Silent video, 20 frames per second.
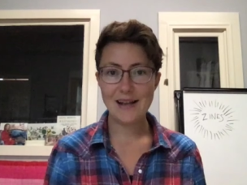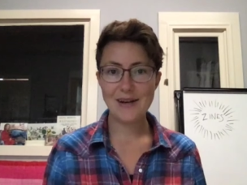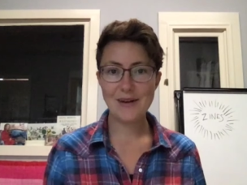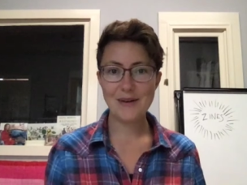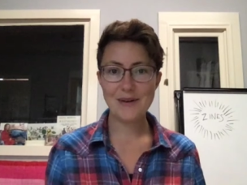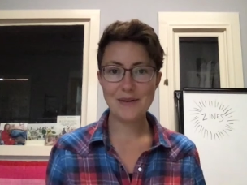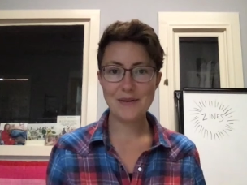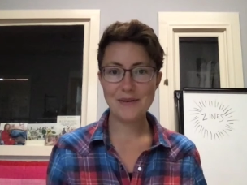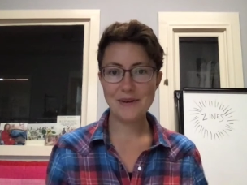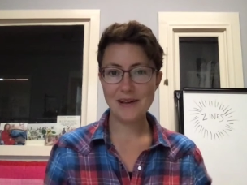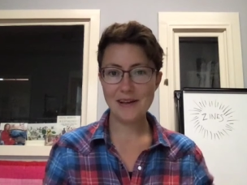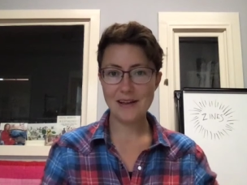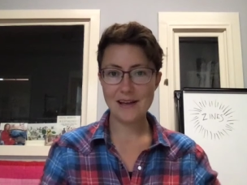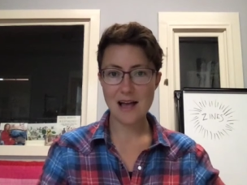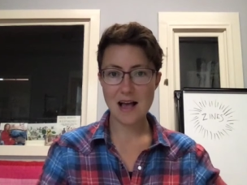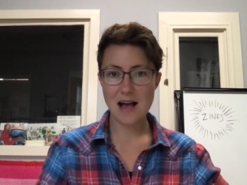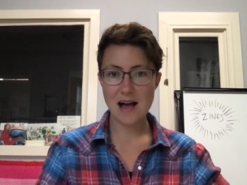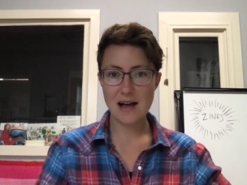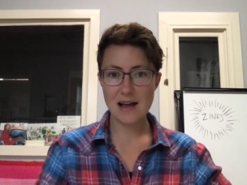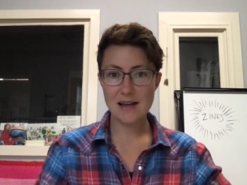So
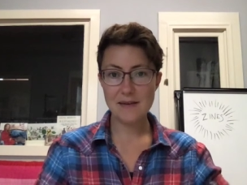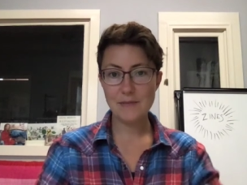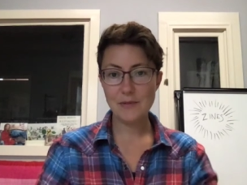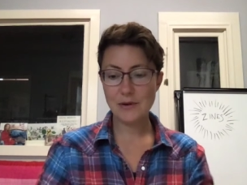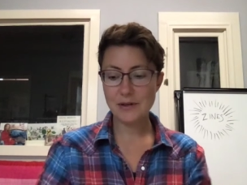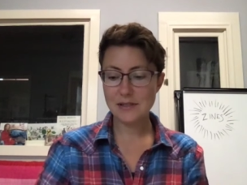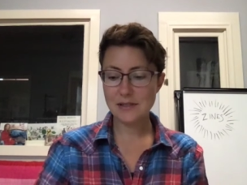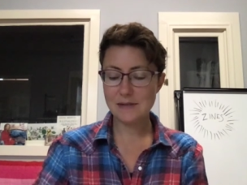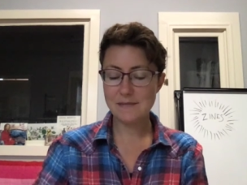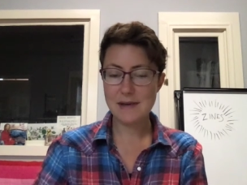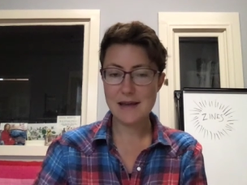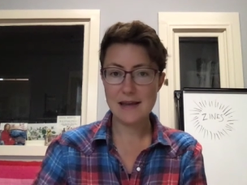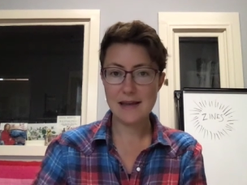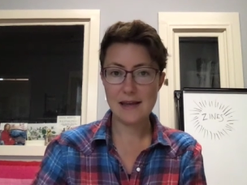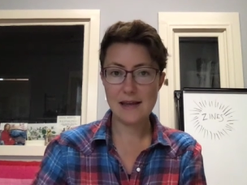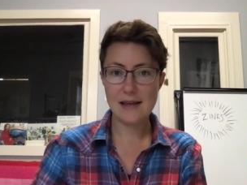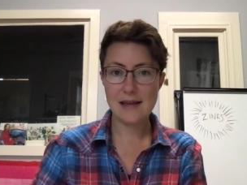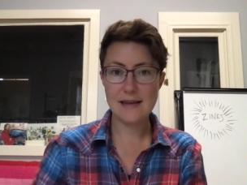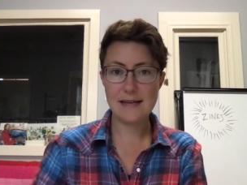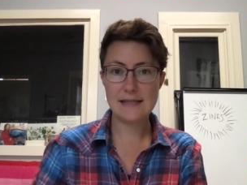I am going to make
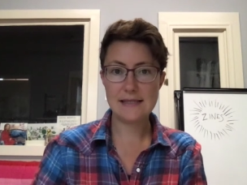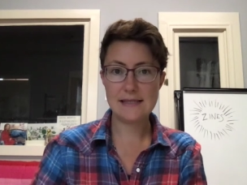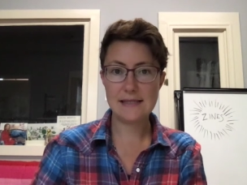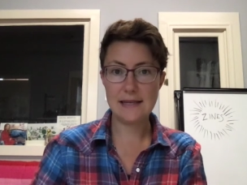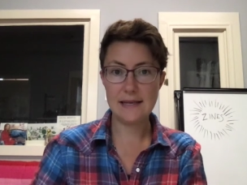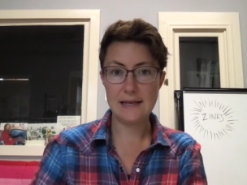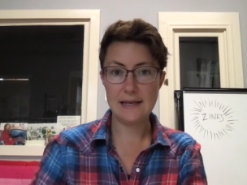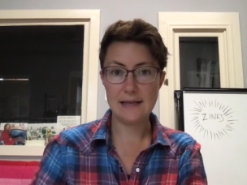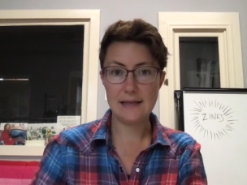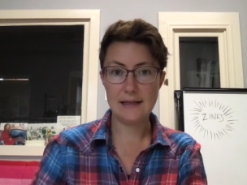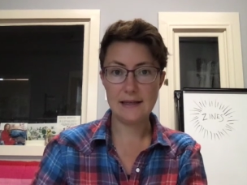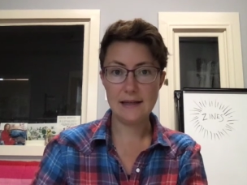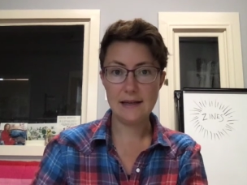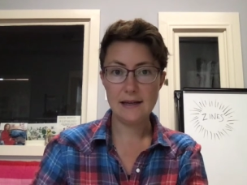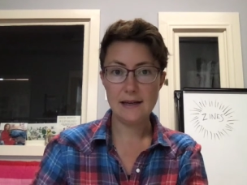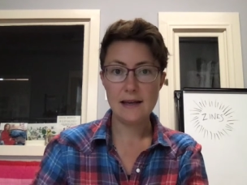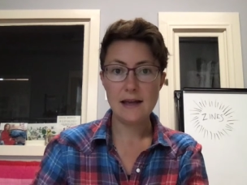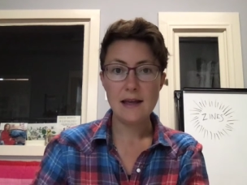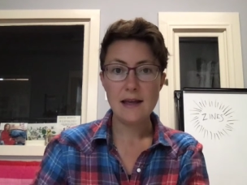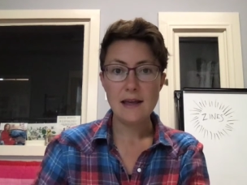a zine
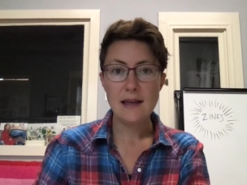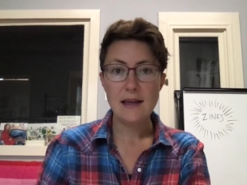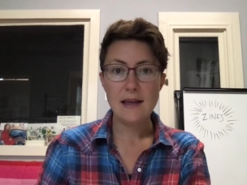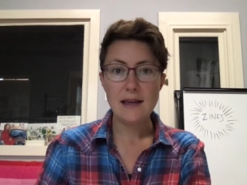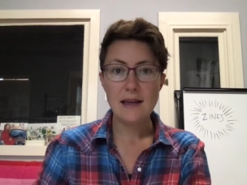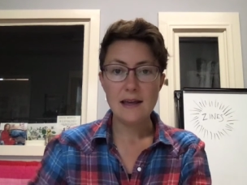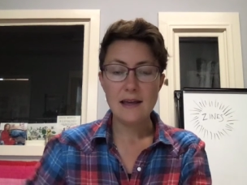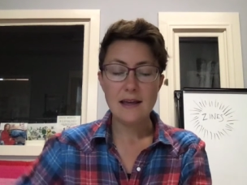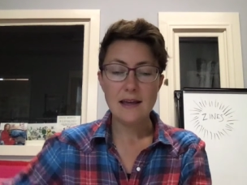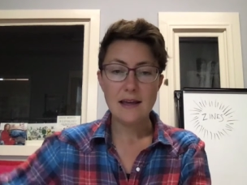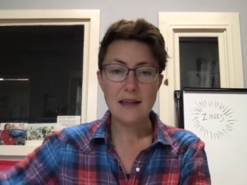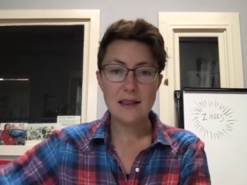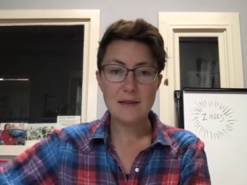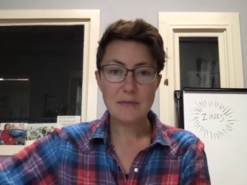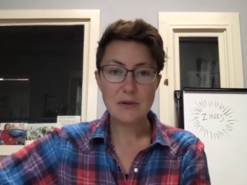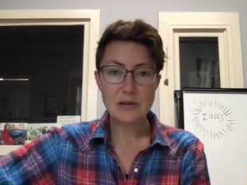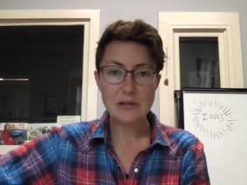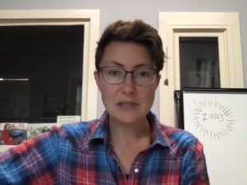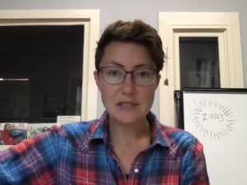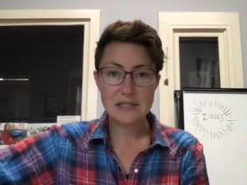in the
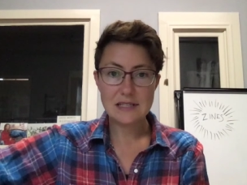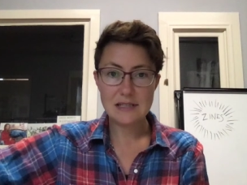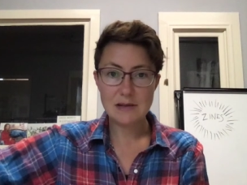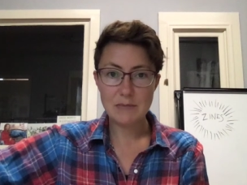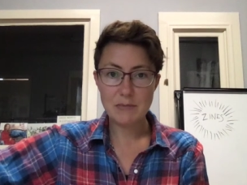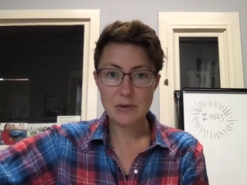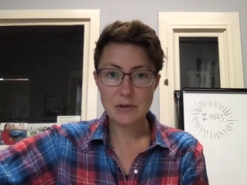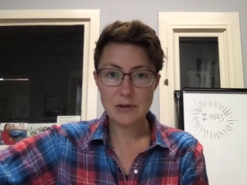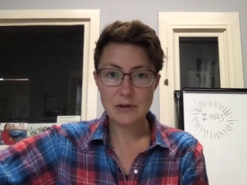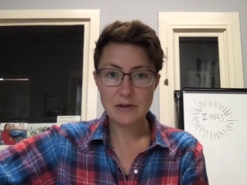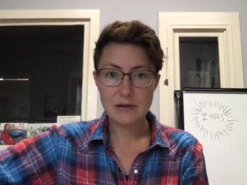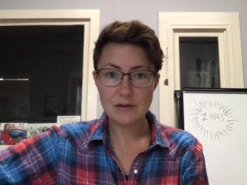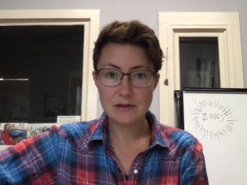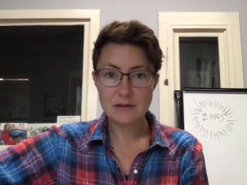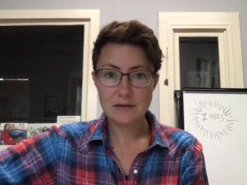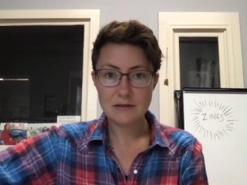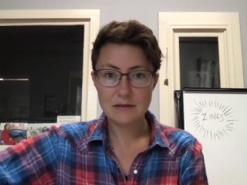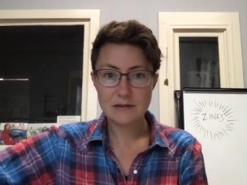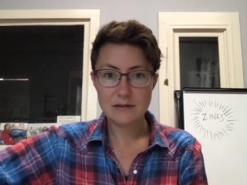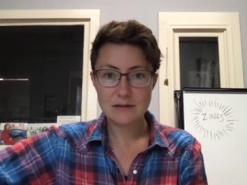most simple,
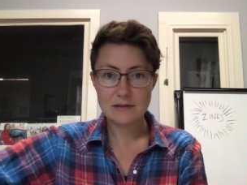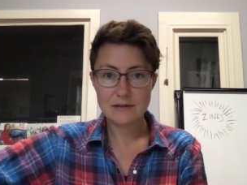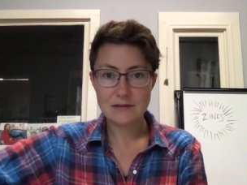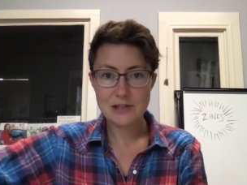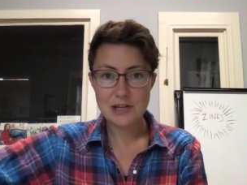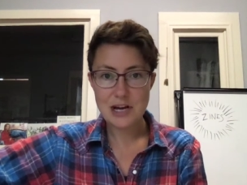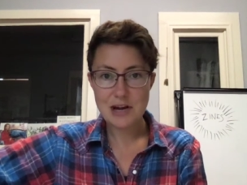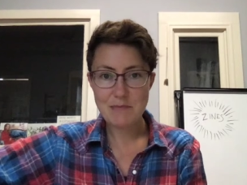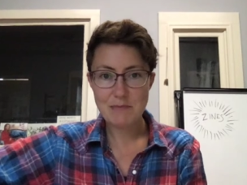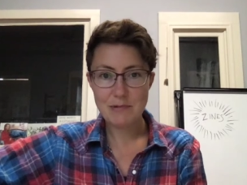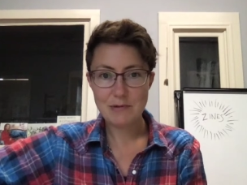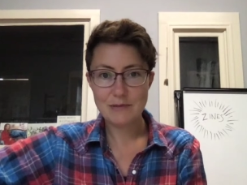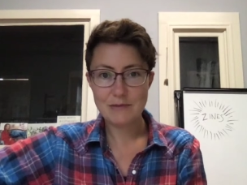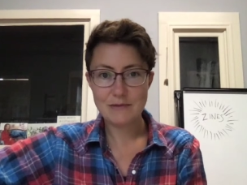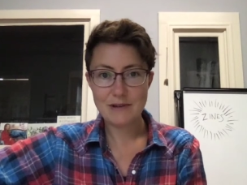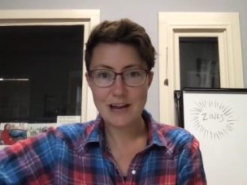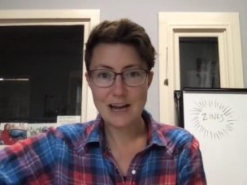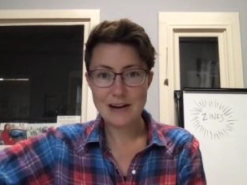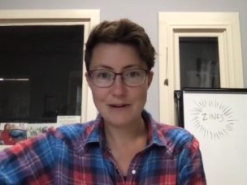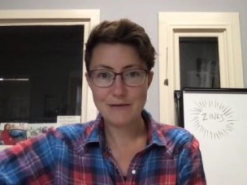cheap,
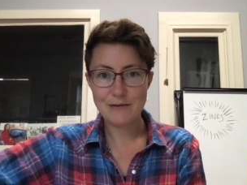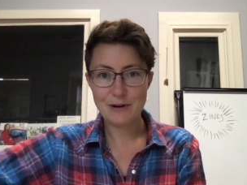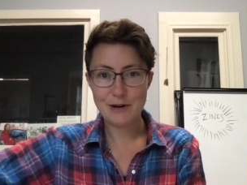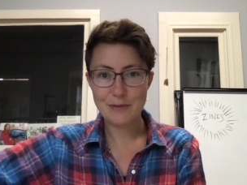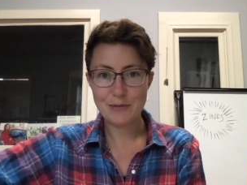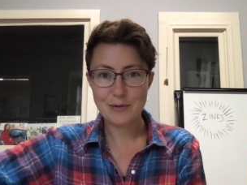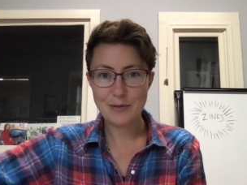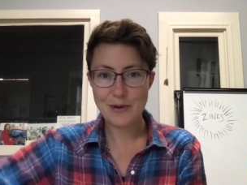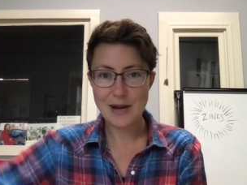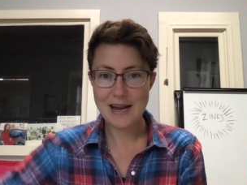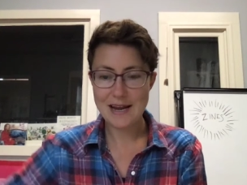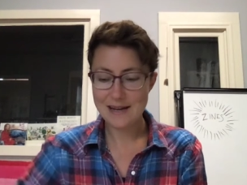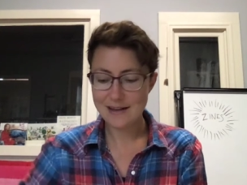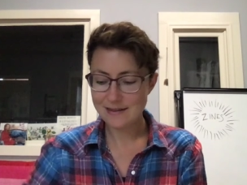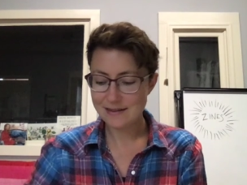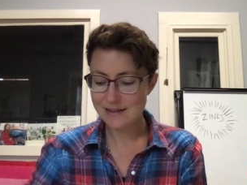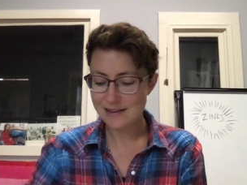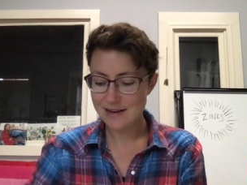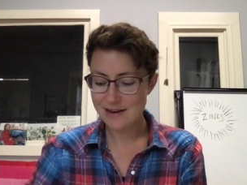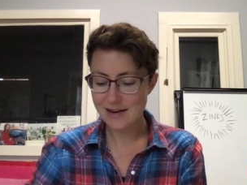and affordable way
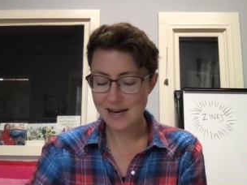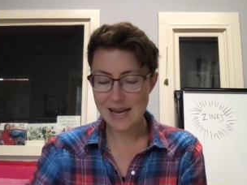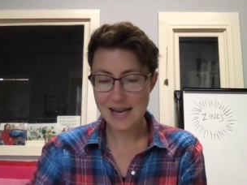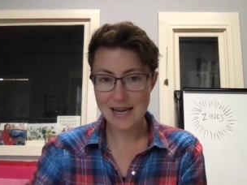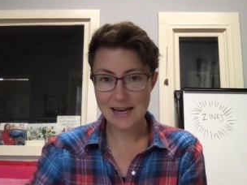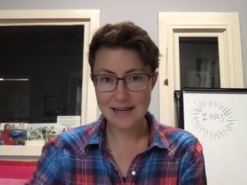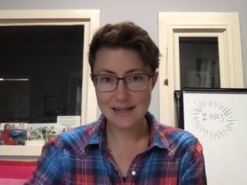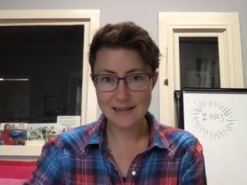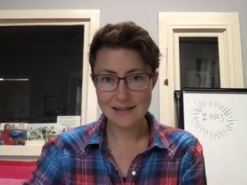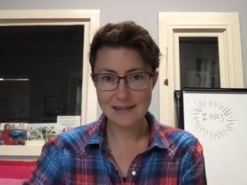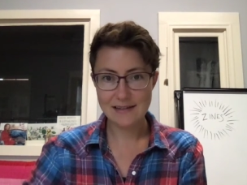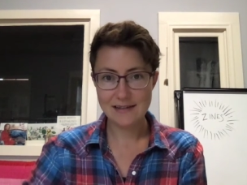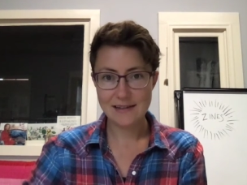that you can